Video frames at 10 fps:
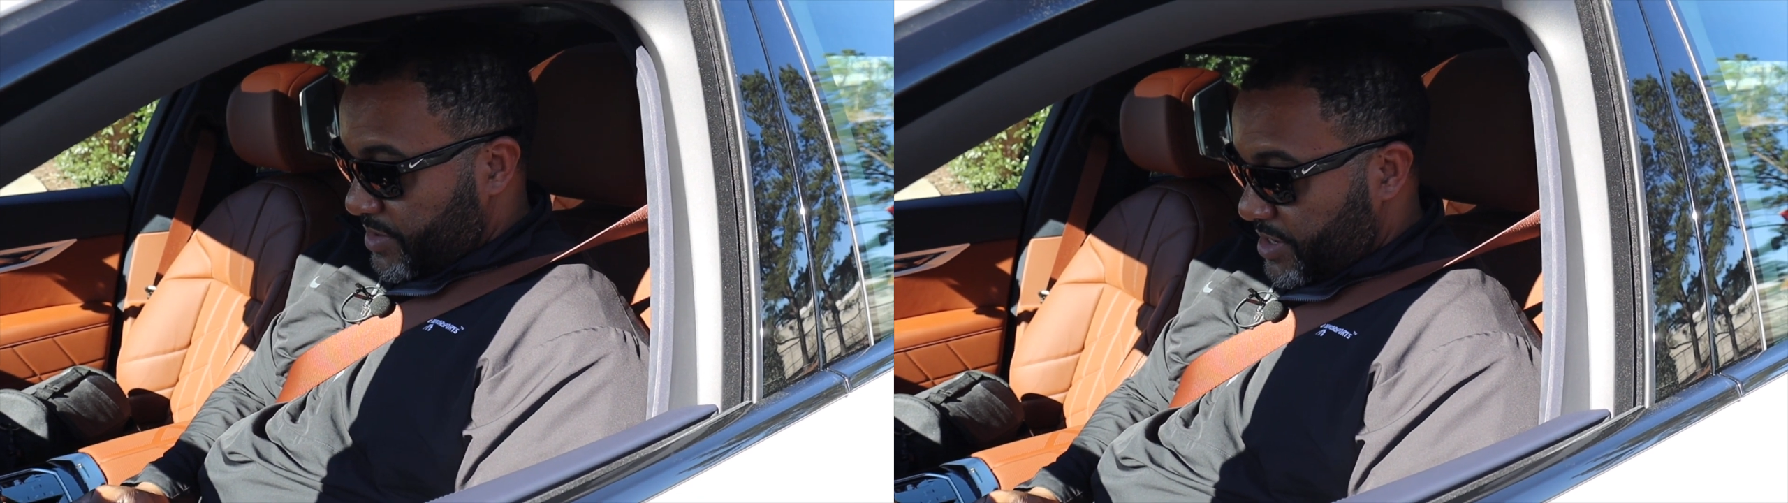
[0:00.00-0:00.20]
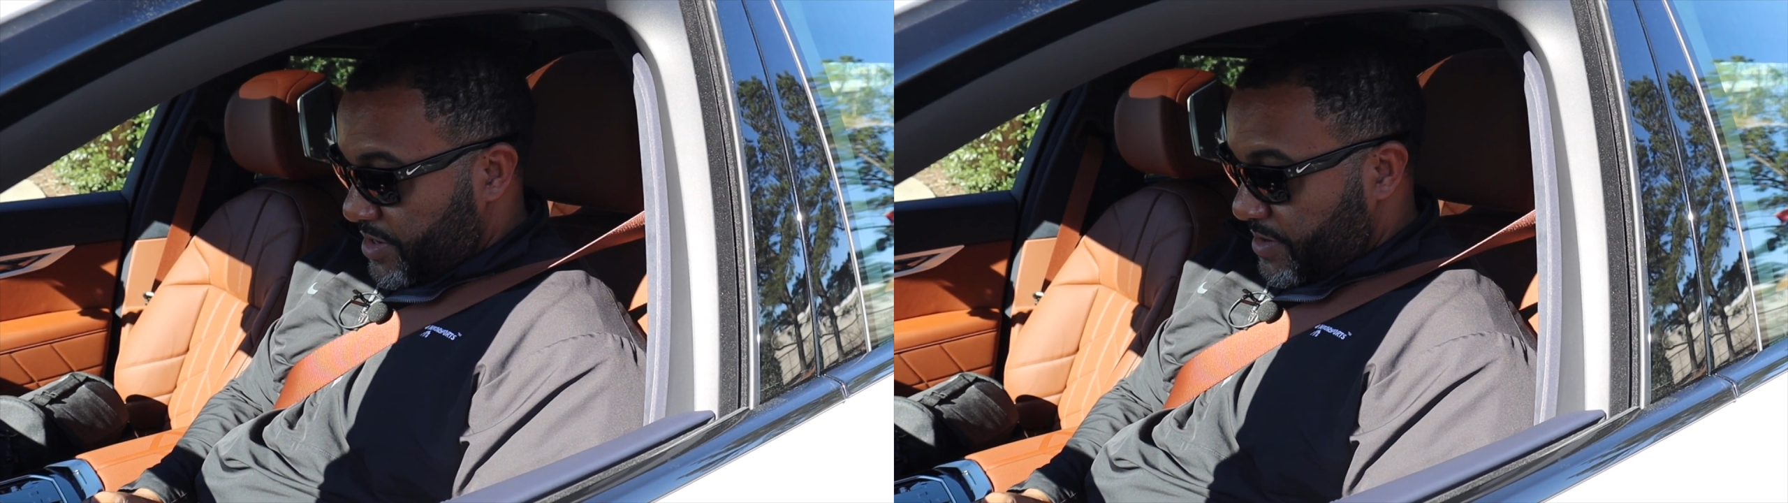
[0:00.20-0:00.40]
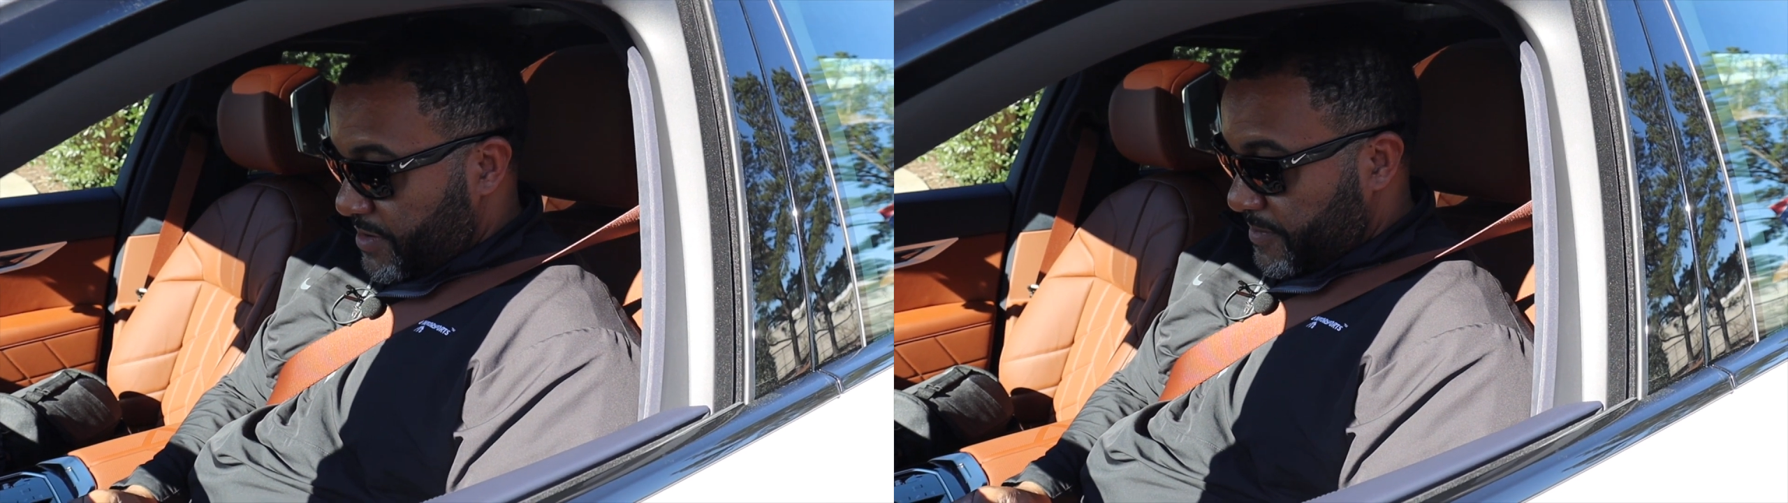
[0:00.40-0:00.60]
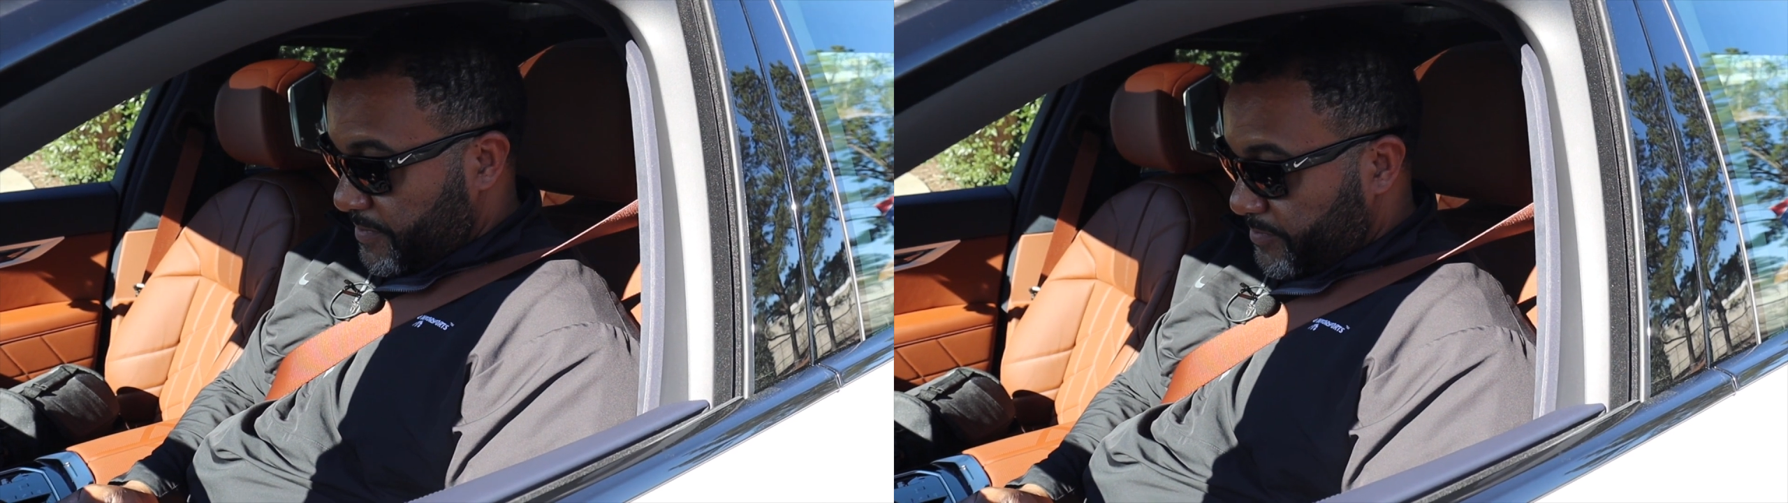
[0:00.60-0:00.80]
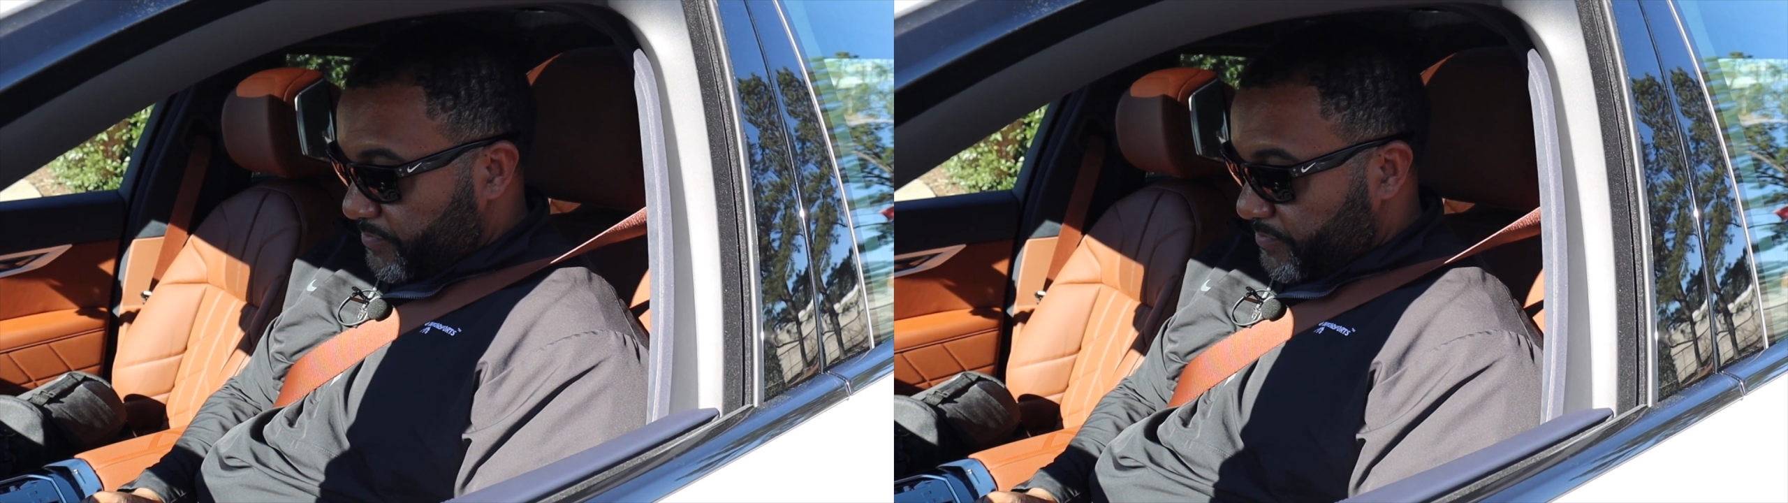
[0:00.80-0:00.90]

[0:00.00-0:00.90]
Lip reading: here.